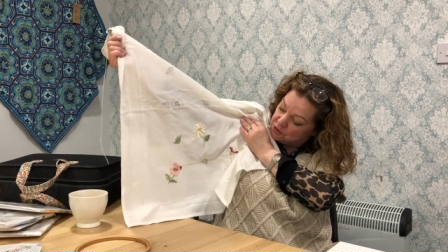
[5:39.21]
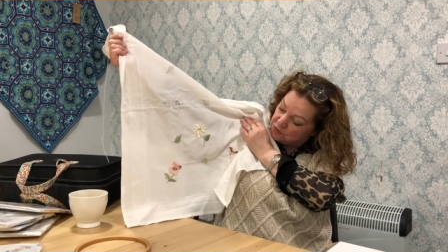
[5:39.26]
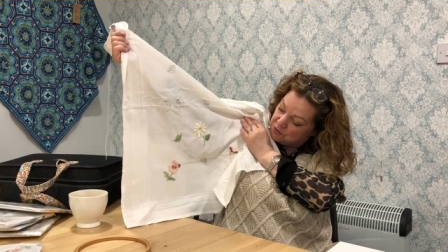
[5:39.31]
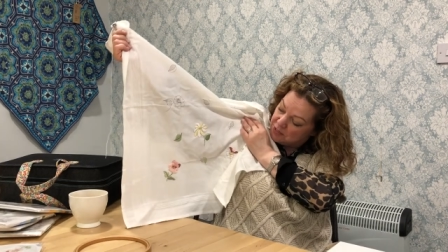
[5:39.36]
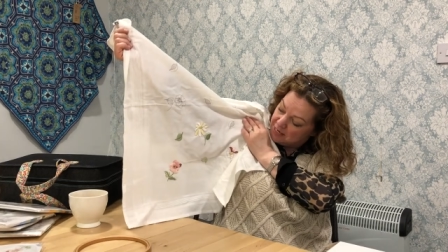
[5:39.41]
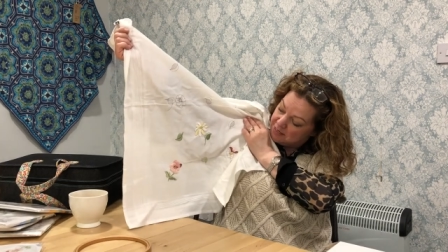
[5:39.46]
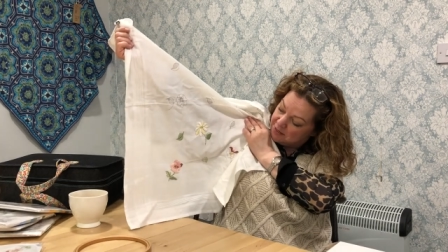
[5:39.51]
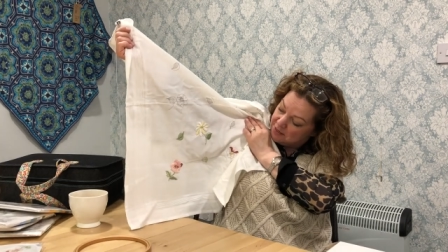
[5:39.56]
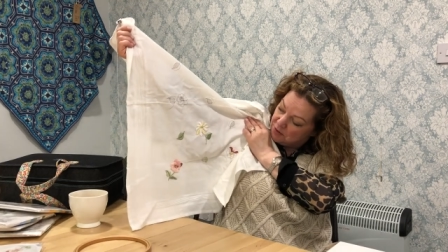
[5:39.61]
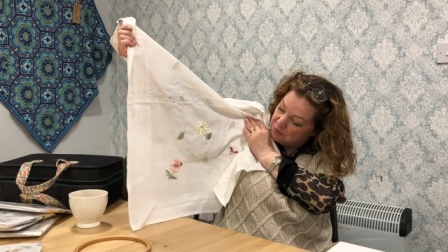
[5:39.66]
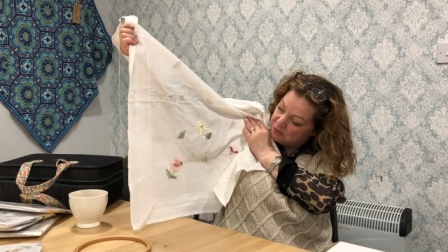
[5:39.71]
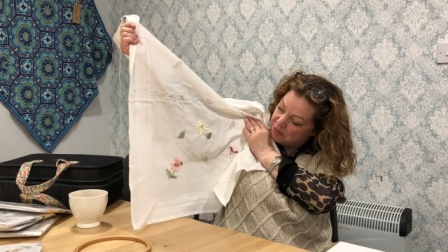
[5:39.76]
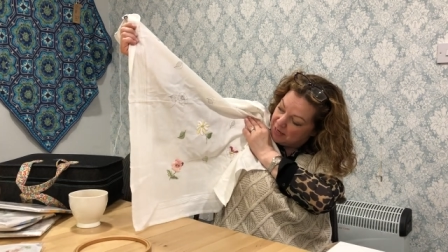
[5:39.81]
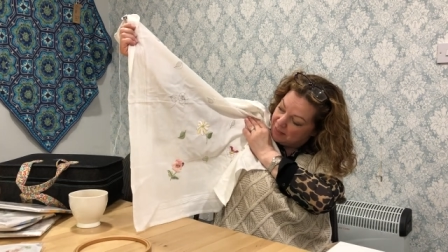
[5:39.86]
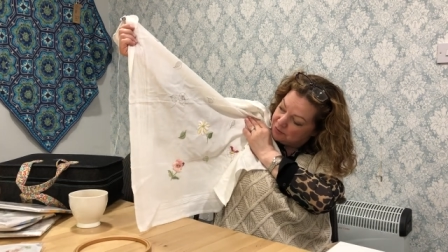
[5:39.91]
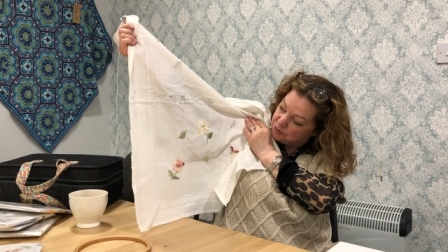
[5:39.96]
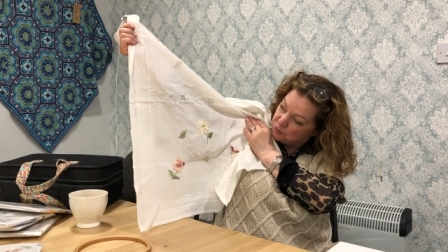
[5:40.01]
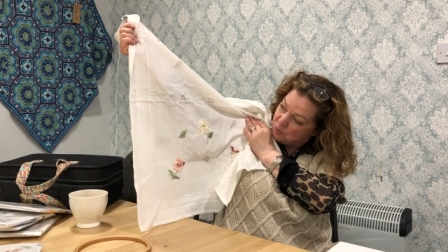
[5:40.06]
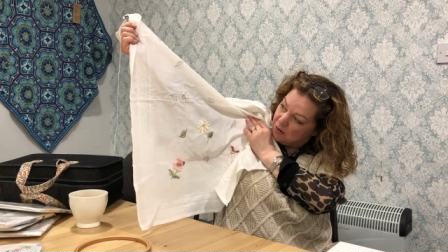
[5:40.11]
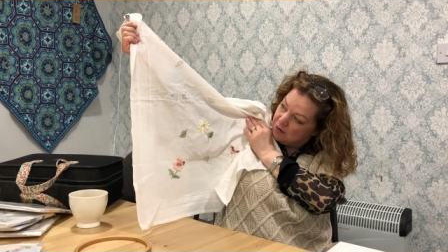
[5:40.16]
So there you go,
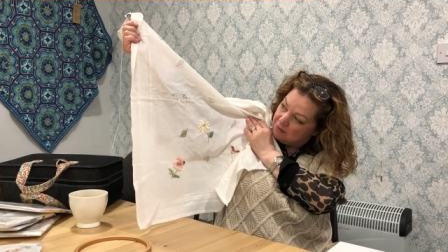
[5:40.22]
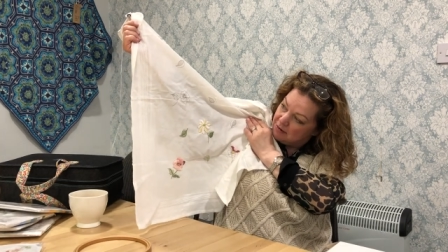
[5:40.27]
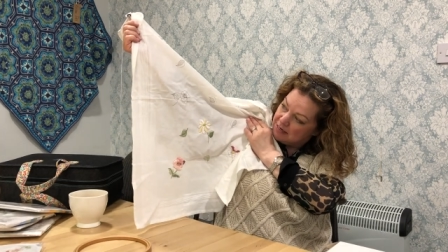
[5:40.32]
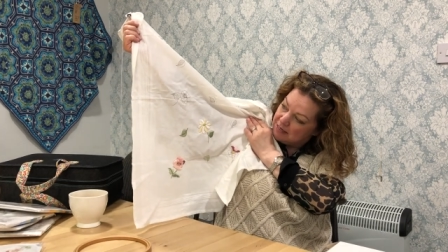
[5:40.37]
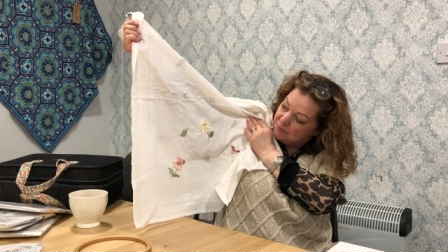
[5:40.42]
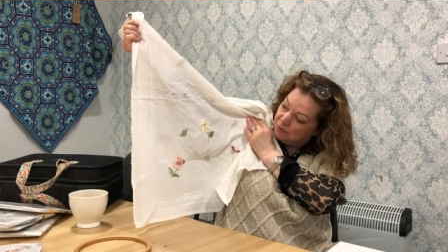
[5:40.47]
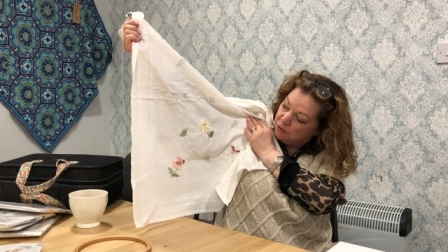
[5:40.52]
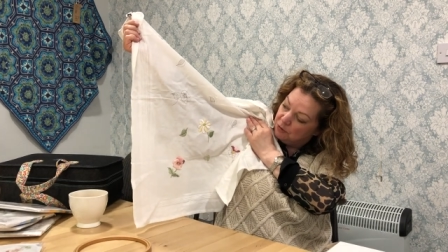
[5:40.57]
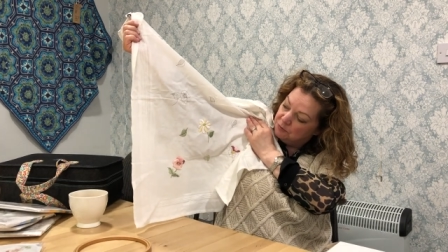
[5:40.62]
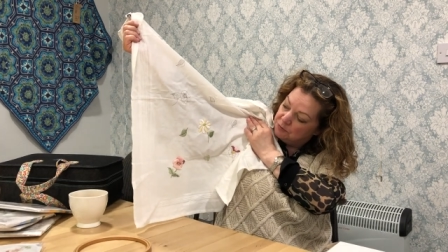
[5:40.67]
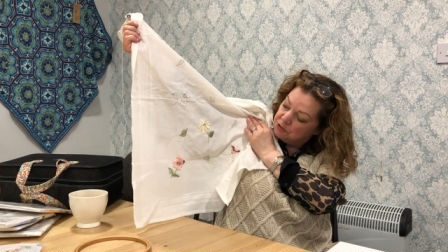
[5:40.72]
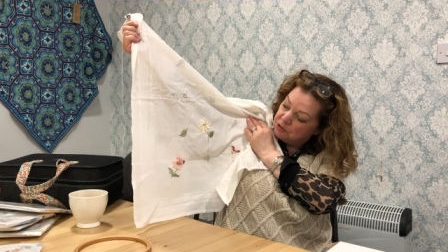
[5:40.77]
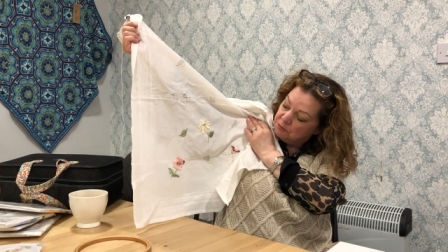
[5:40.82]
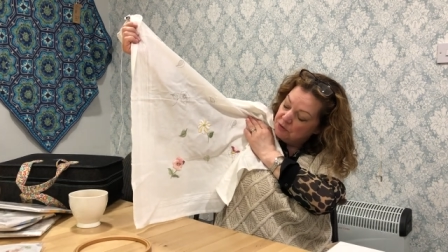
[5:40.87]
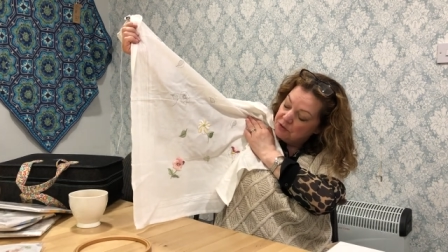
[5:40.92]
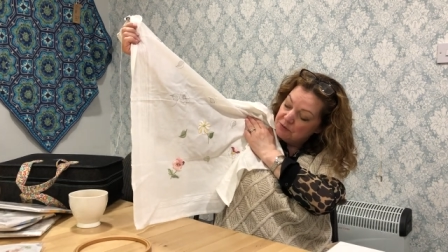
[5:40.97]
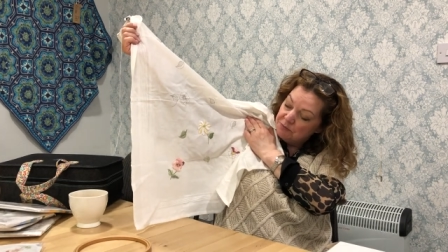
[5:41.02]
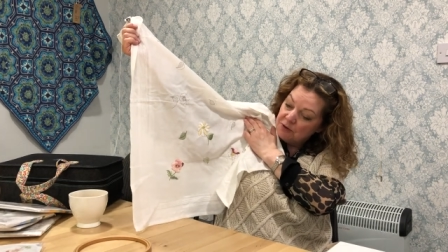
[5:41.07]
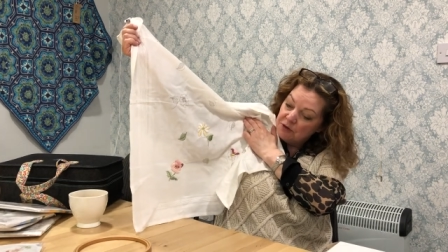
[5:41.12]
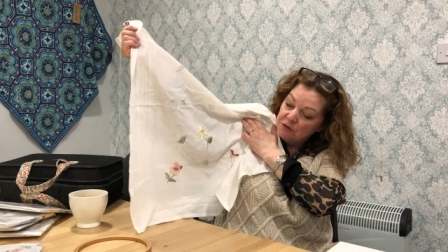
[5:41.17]
that's where I am up to
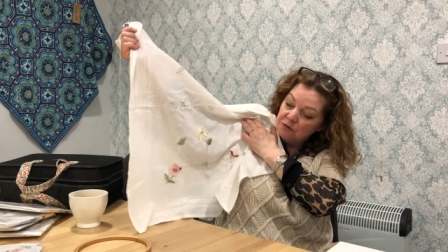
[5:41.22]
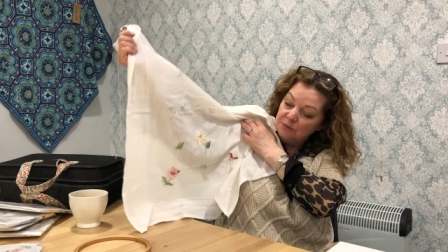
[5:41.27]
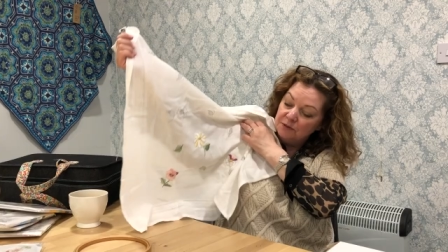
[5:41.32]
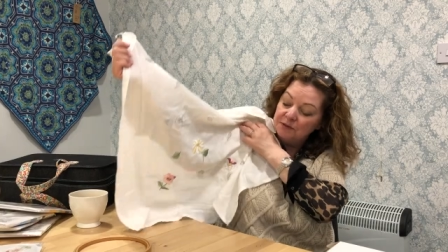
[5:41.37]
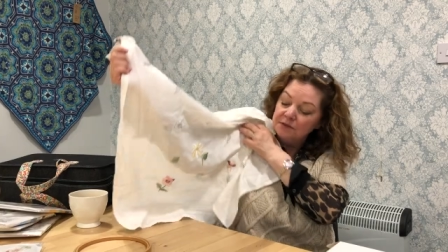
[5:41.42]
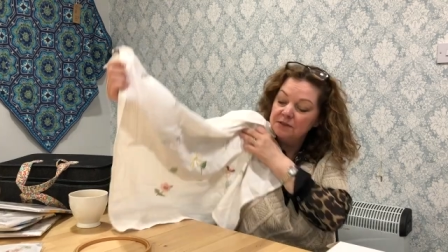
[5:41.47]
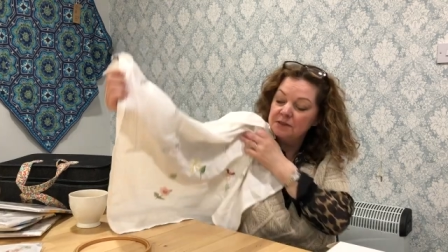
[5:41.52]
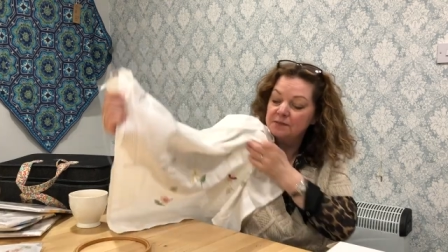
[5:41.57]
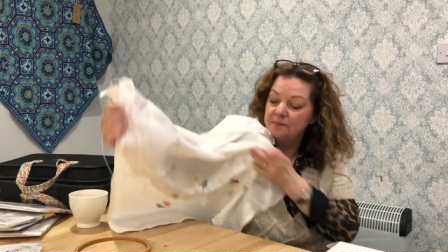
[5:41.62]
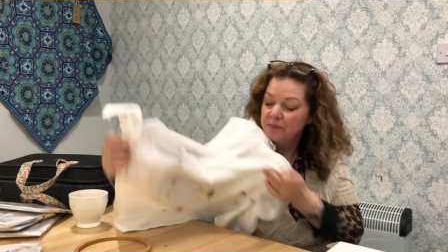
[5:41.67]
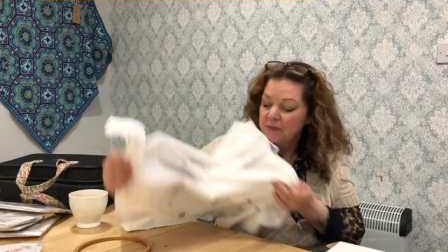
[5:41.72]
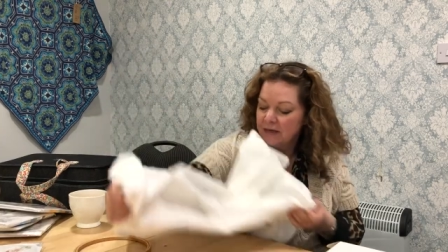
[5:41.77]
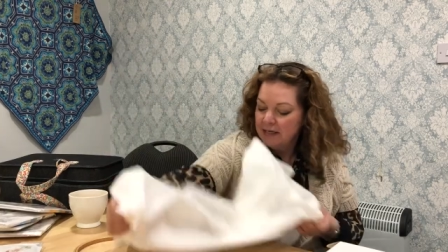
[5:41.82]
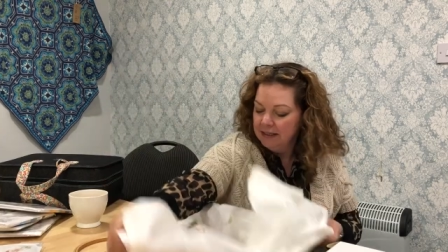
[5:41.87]
at the moment.